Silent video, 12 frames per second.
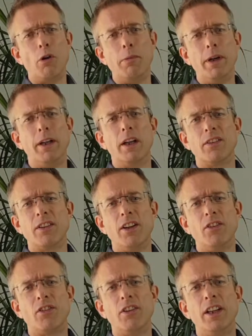mean
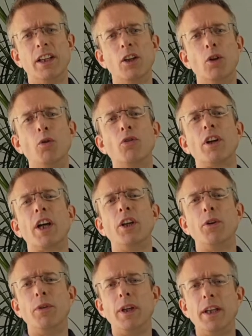essentially losing a
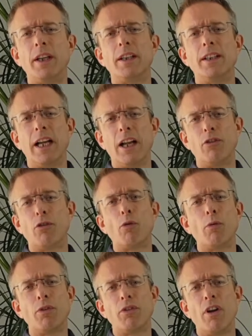unique natural
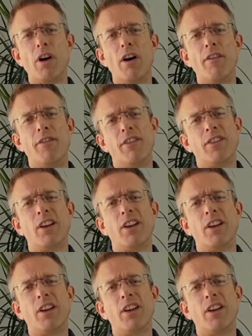reserve,